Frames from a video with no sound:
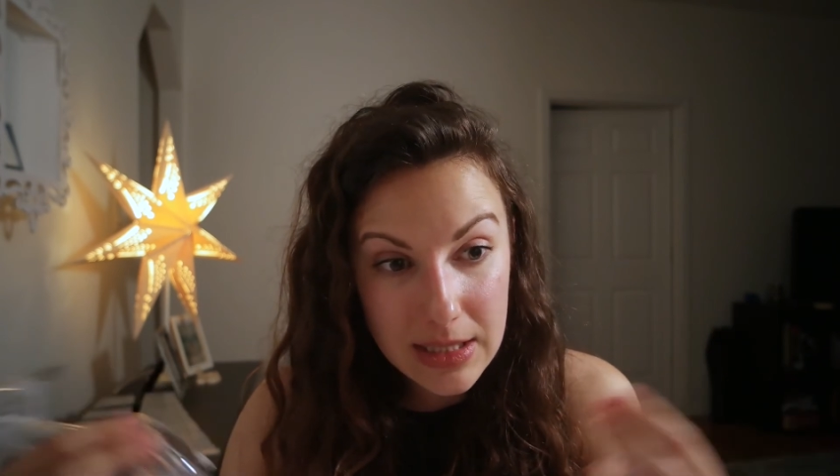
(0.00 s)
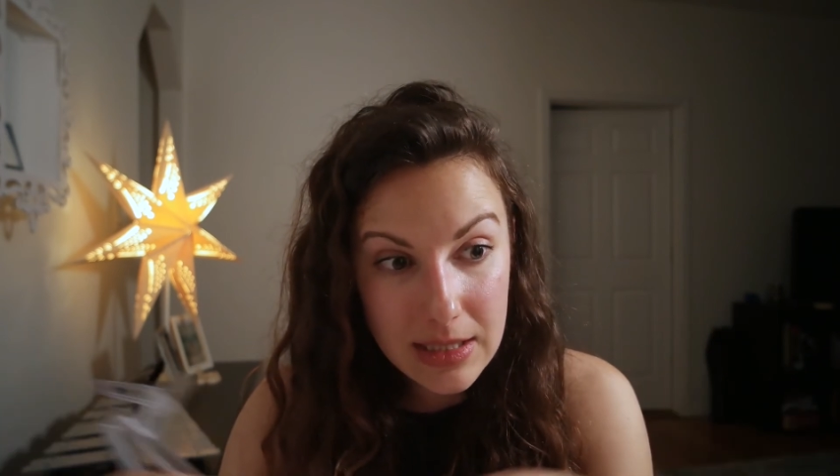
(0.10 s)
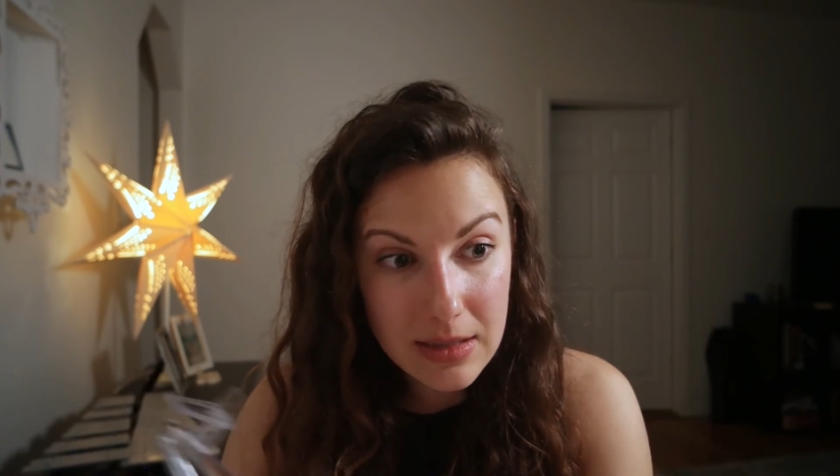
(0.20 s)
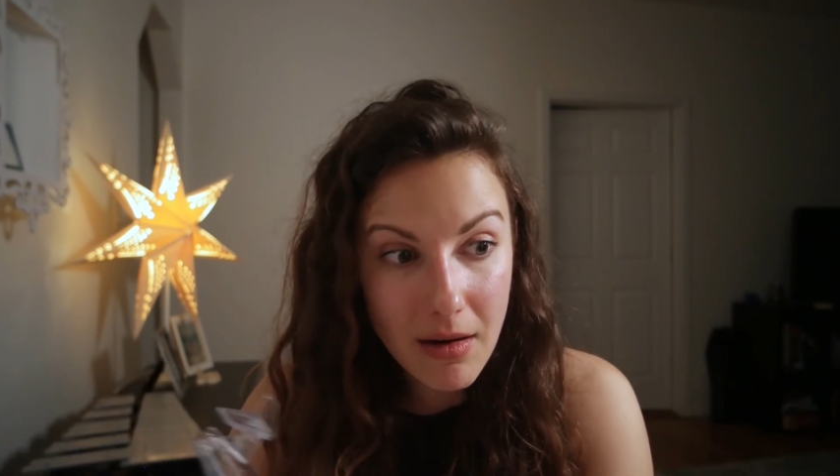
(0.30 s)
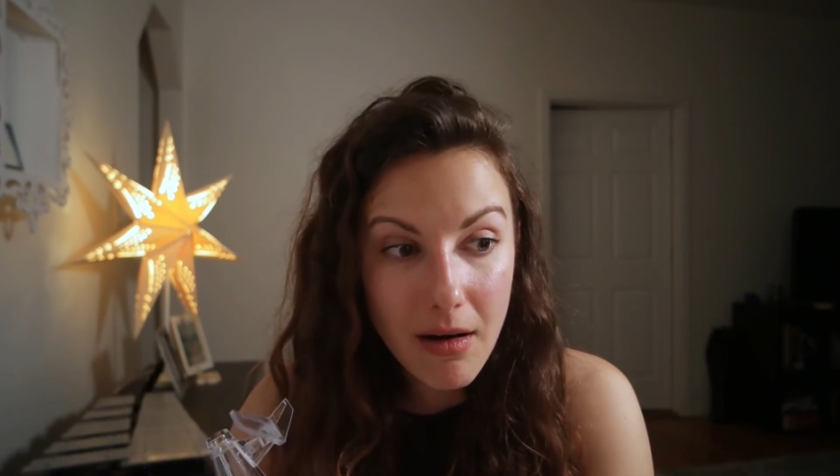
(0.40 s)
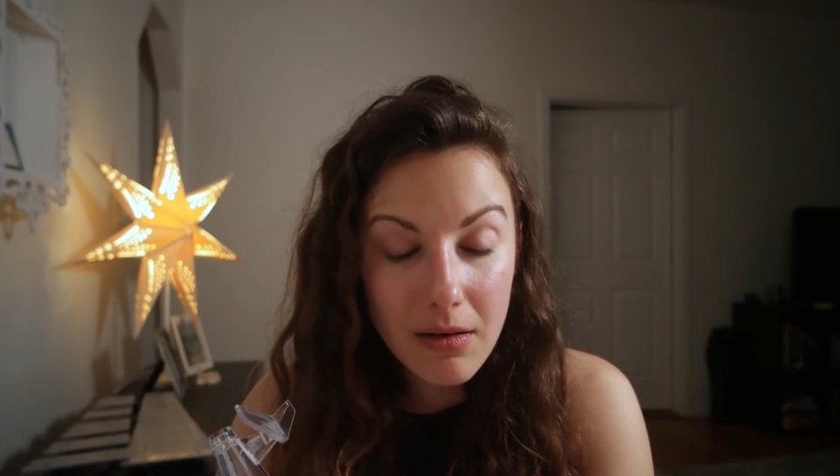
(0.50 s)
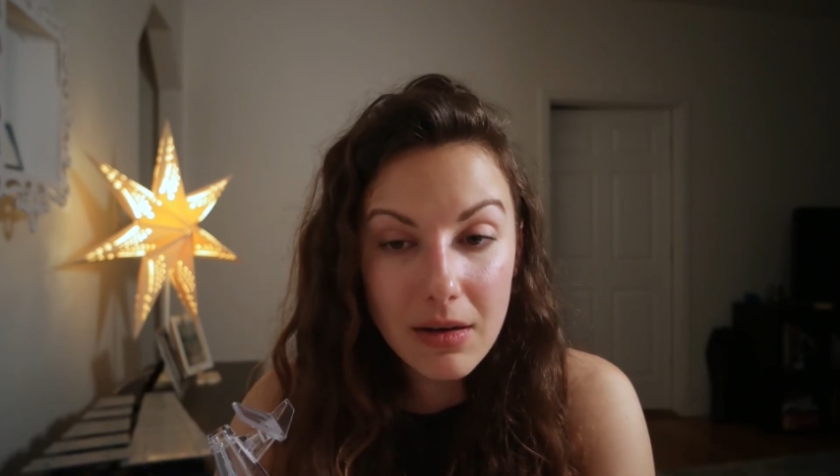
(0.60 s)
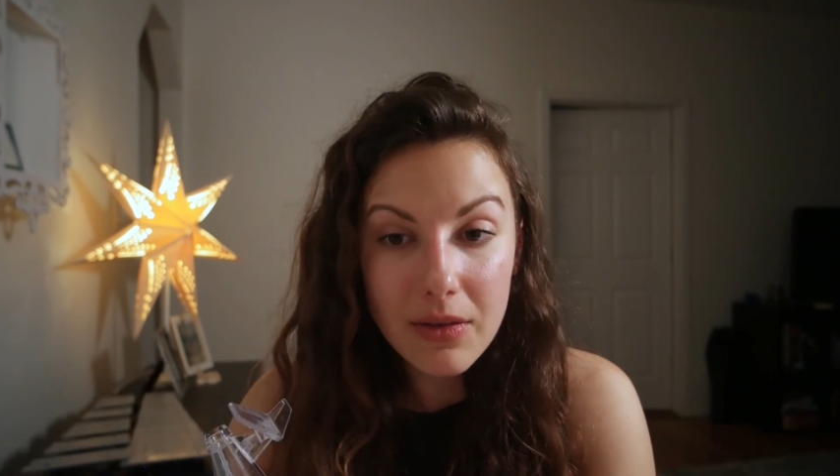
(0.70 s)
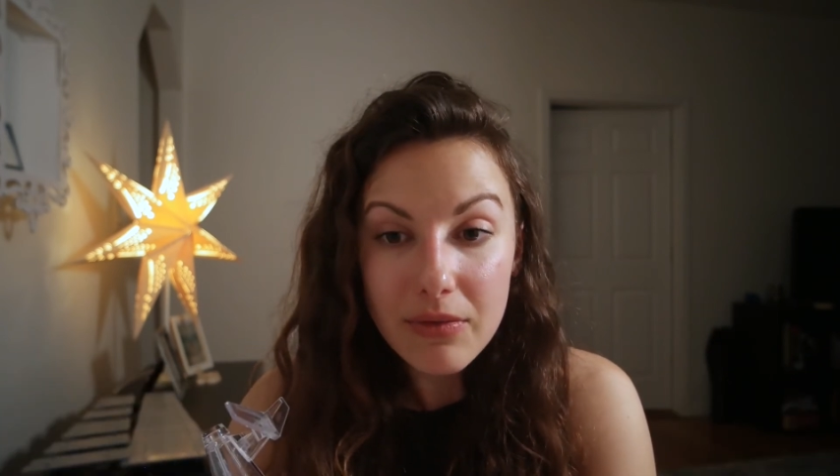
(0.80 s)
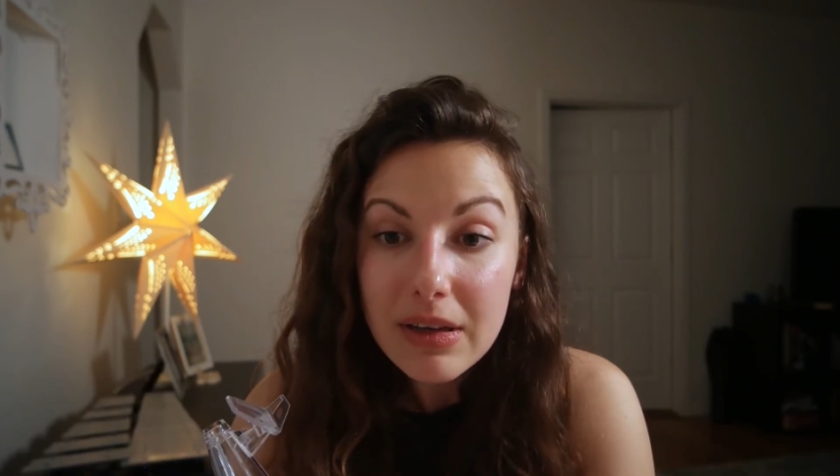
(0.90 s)
It is a
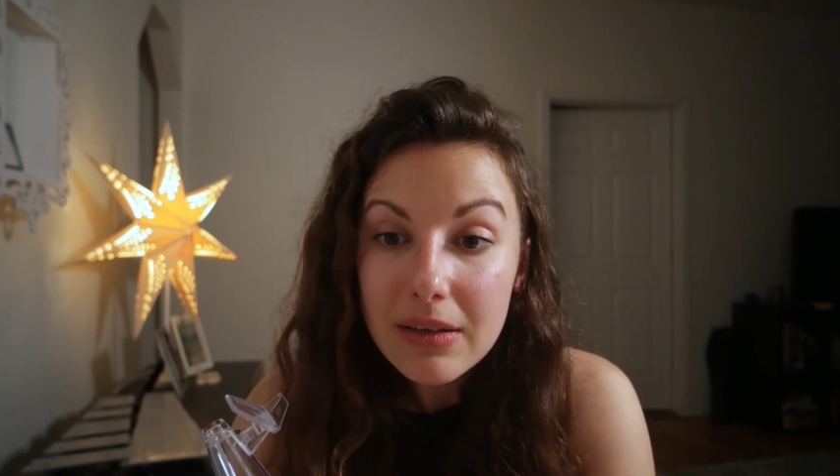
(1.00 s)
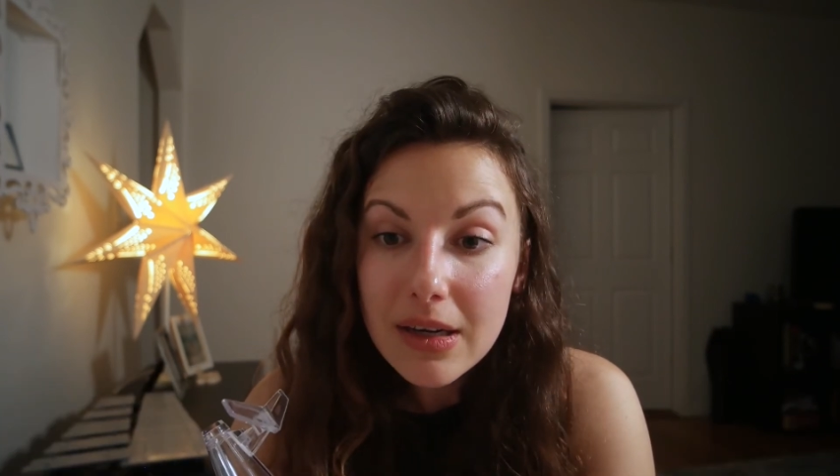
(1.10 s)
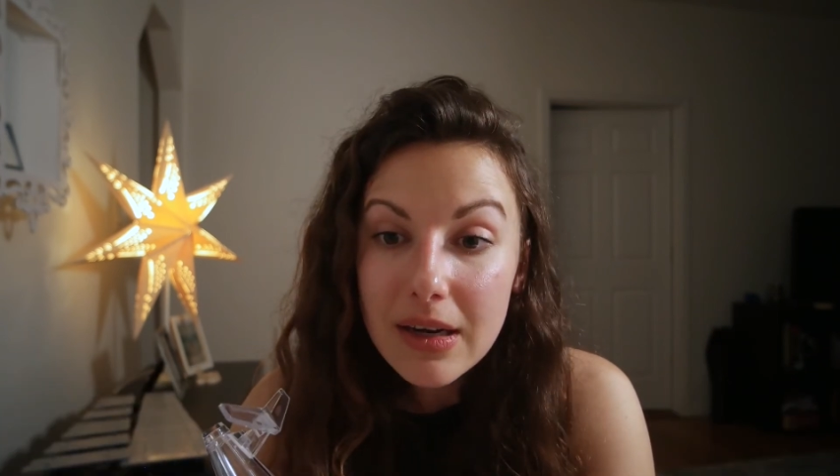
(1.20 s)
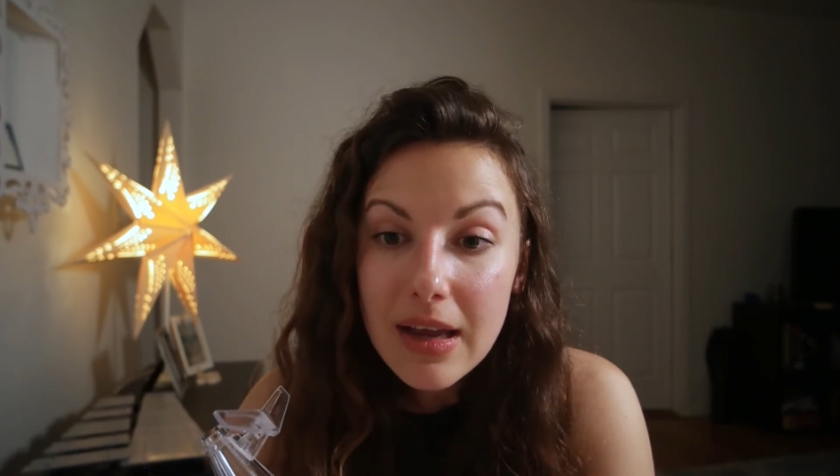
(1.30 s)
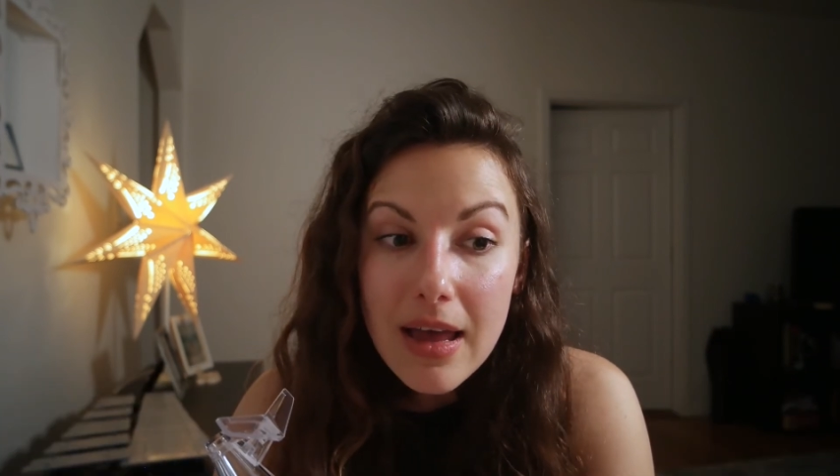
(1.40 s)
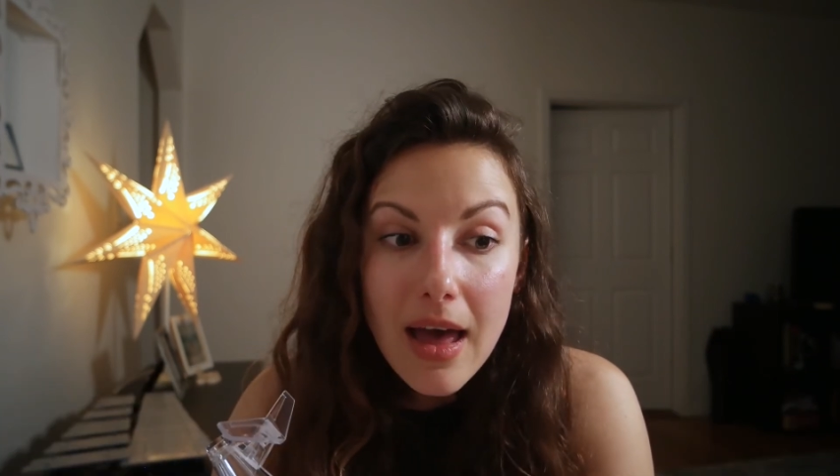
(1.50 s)
horror thriller.